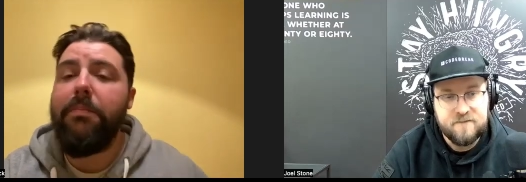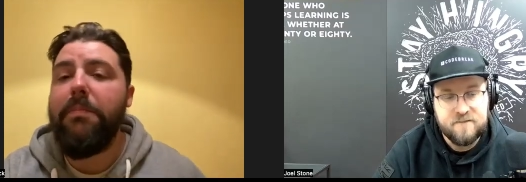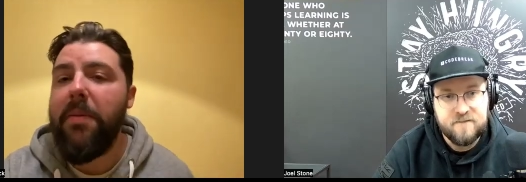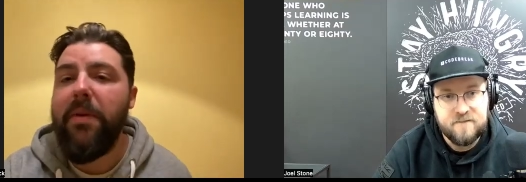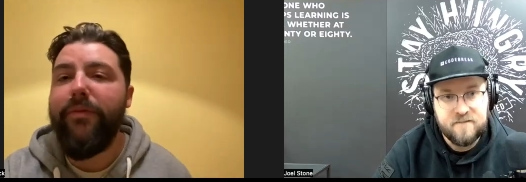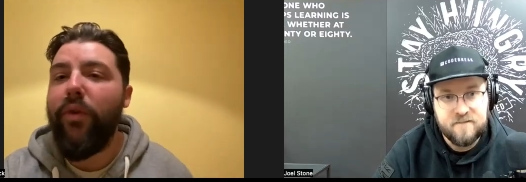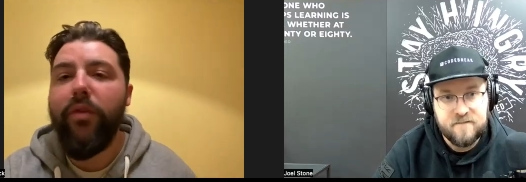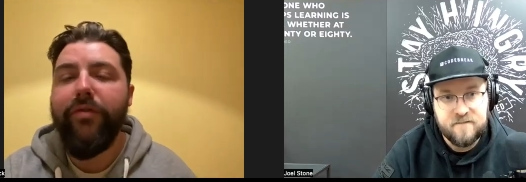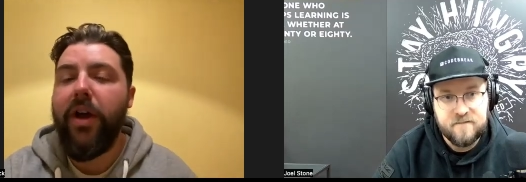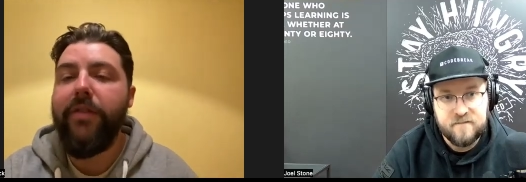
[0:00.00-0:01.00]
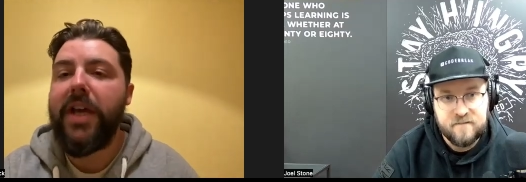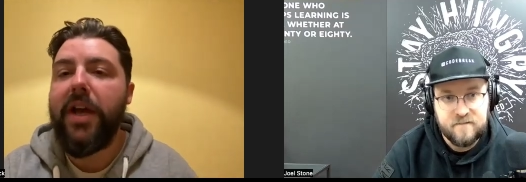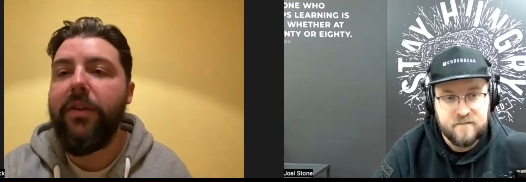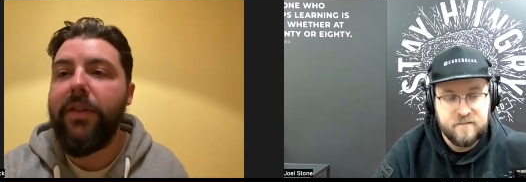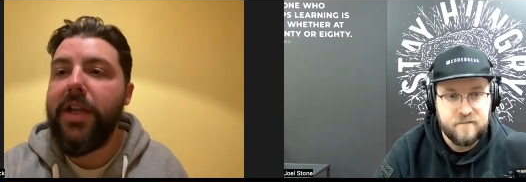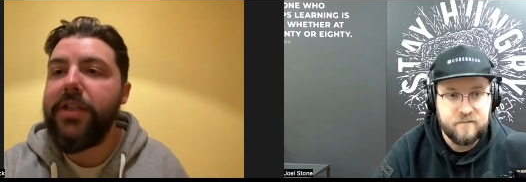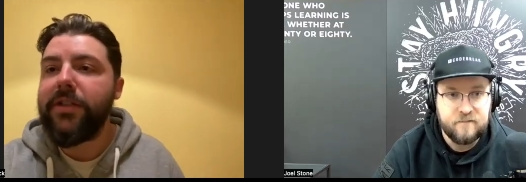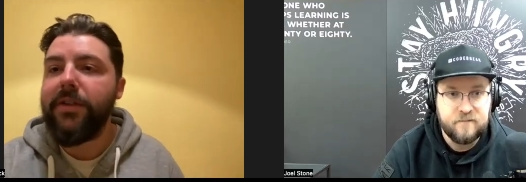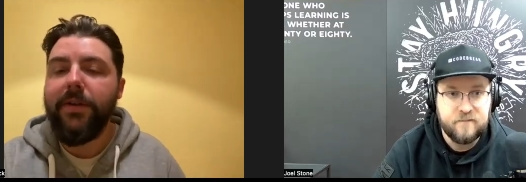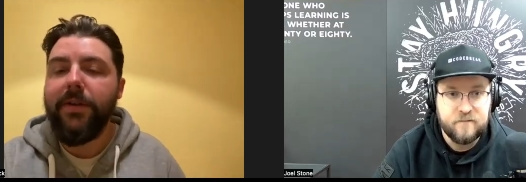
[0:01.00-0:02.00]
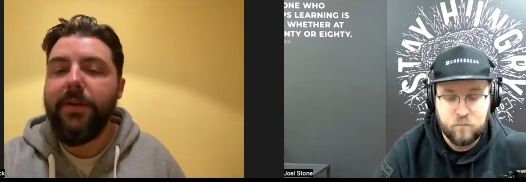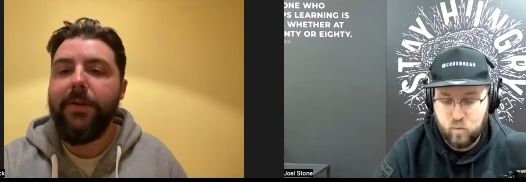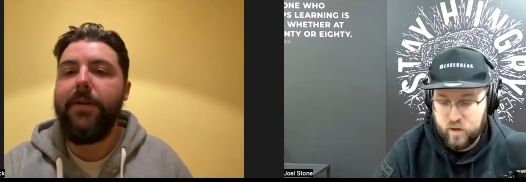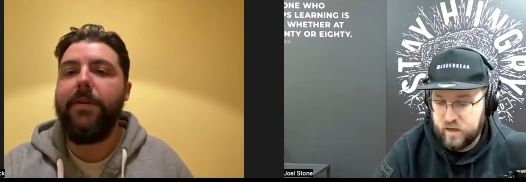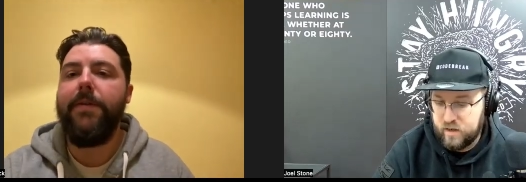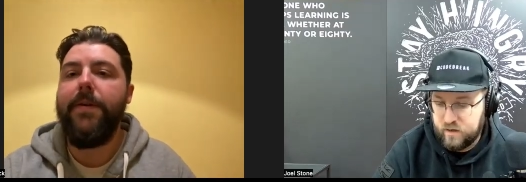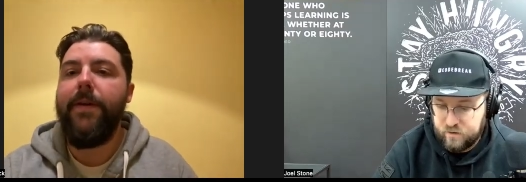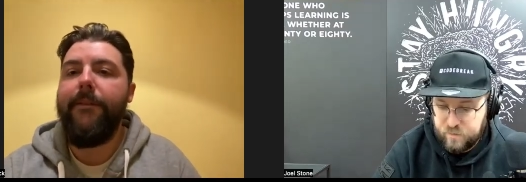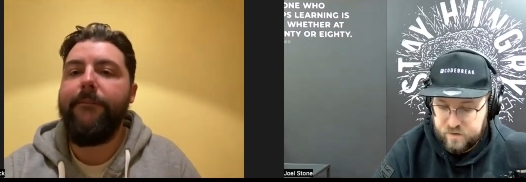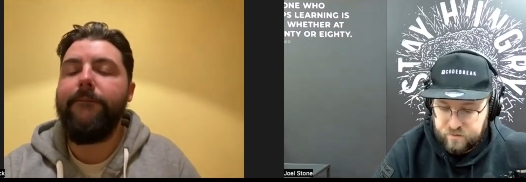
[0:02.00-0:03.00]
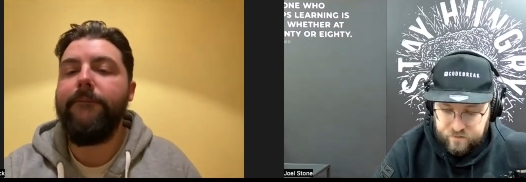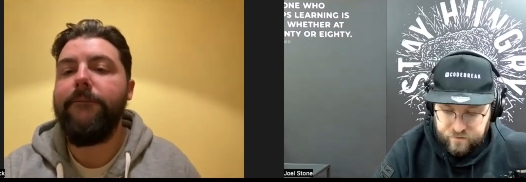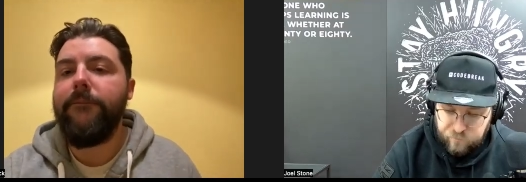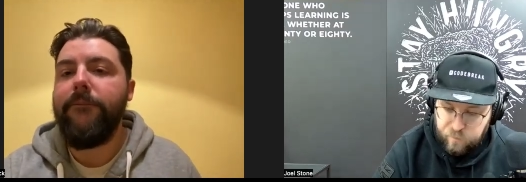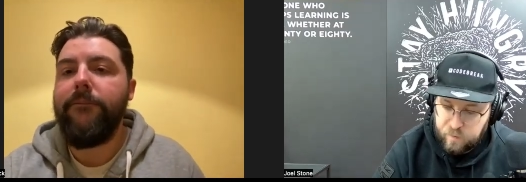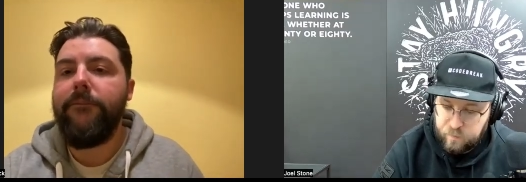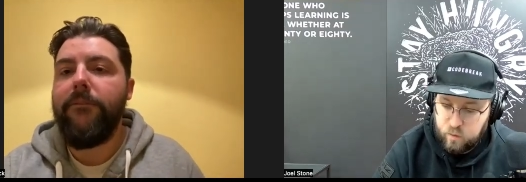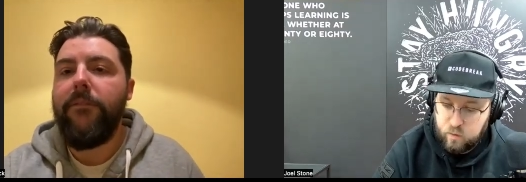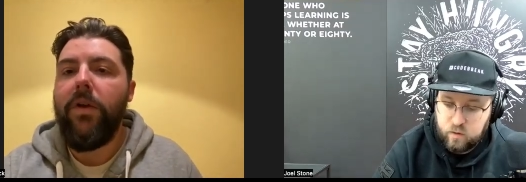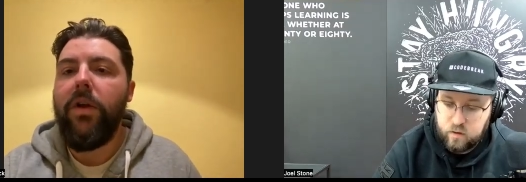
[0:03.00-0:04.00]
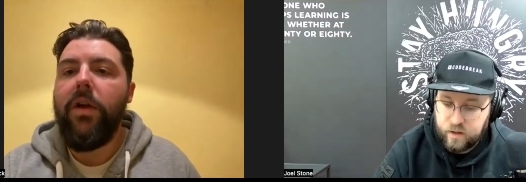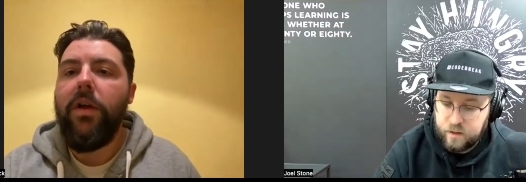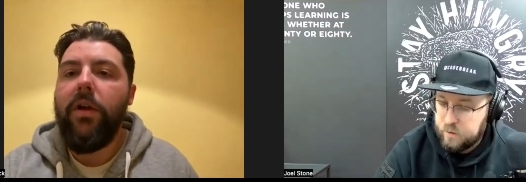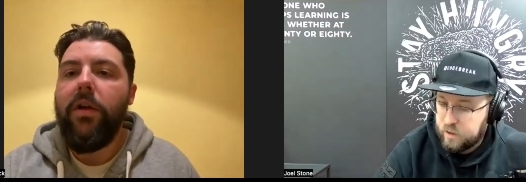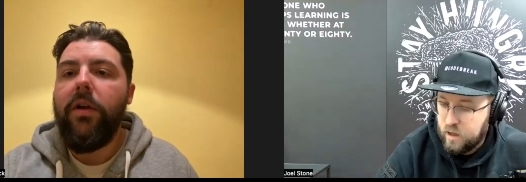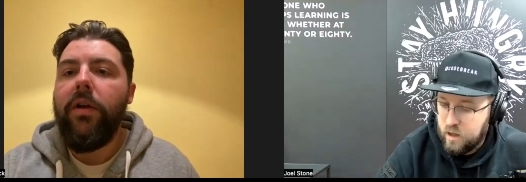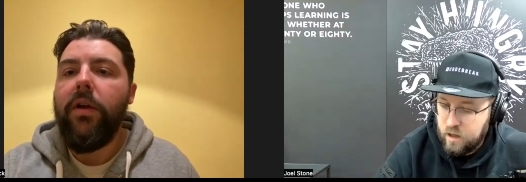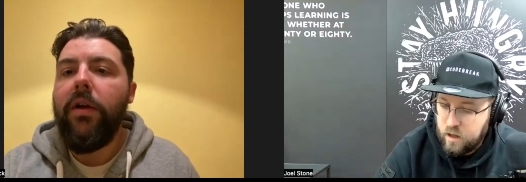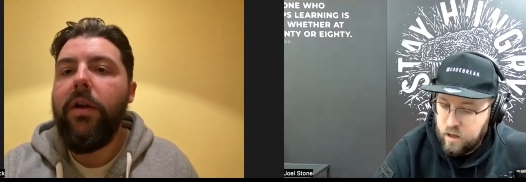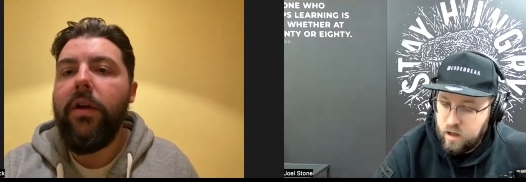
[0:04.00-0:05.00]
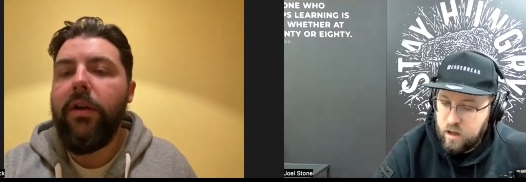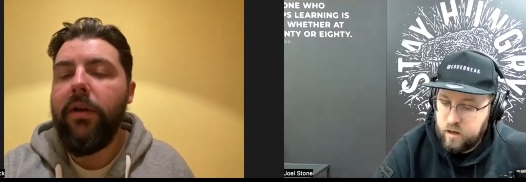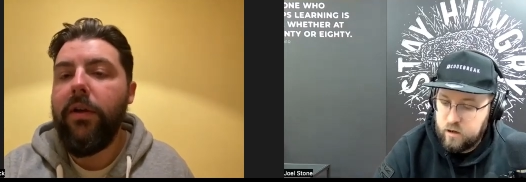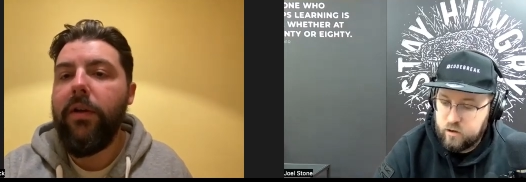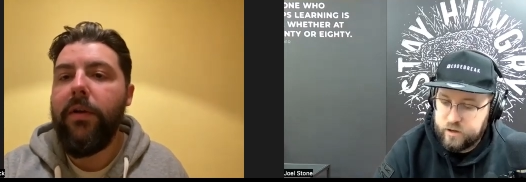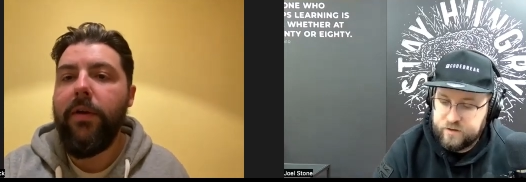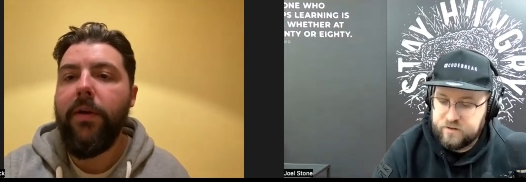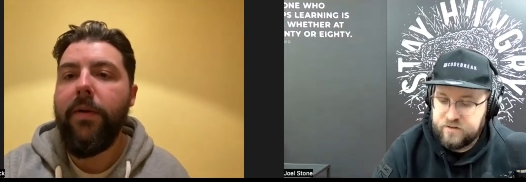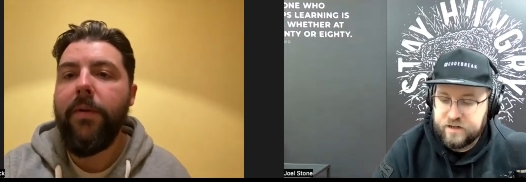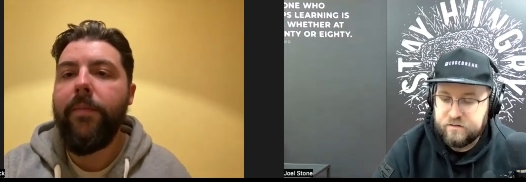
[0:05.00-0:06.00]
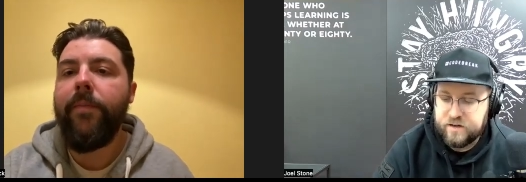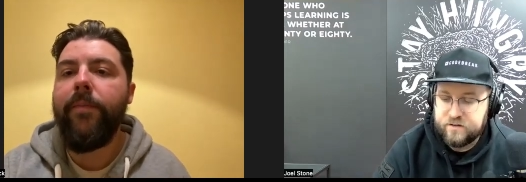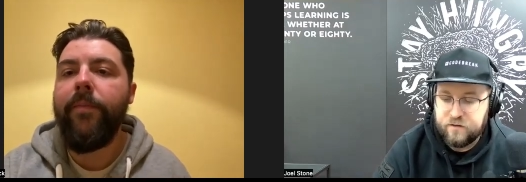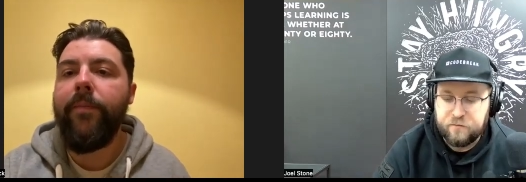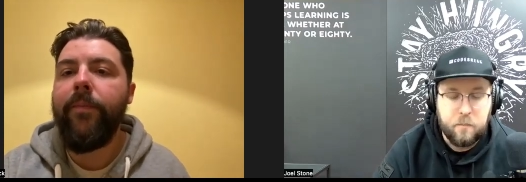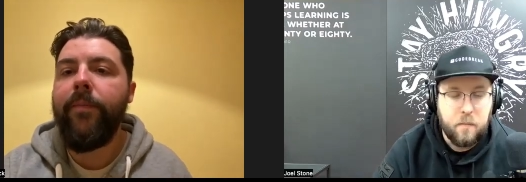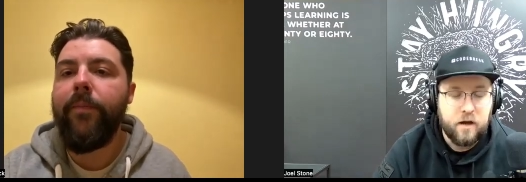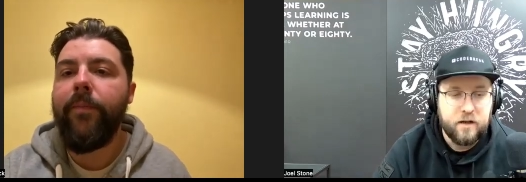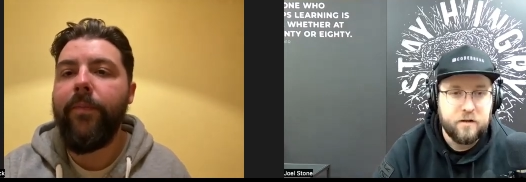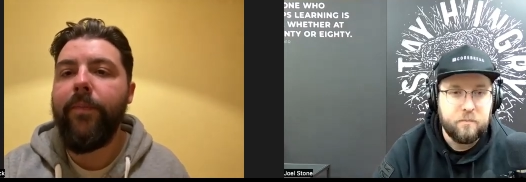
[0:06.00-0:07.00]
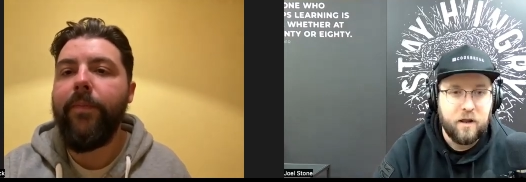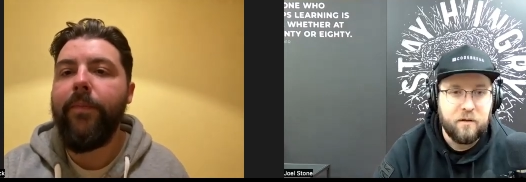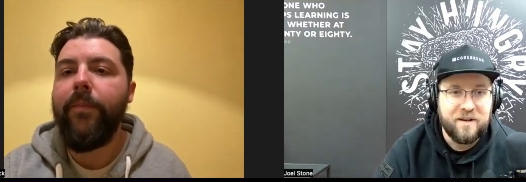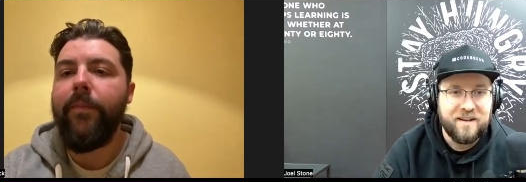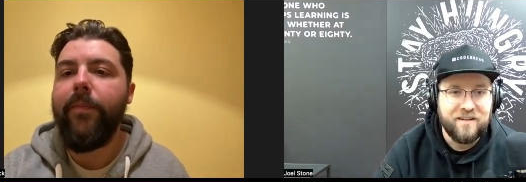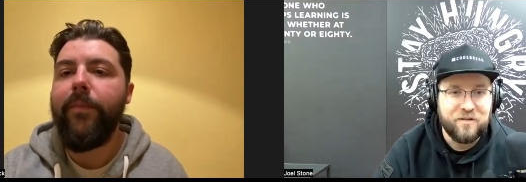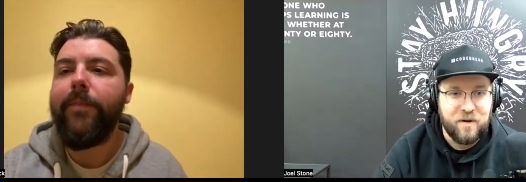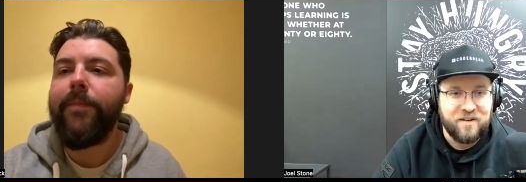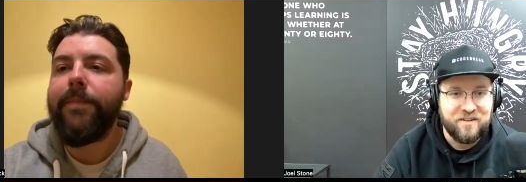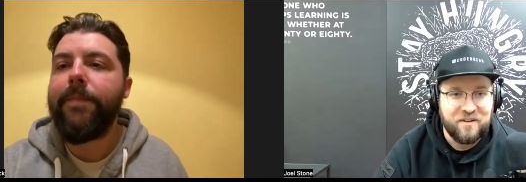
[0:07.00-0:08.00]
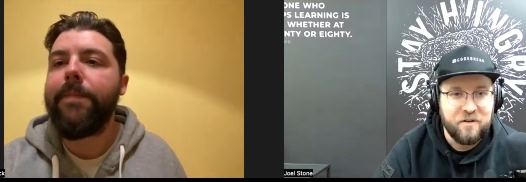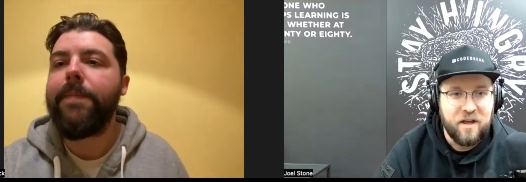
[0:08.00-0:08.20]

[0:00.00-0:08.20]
Speaker 1: maybe four or five down on the list.
Speaker 2: Wicked. Espresso Yourself by Paul Cammack. Unlocking the secrets of mind blowing espresso.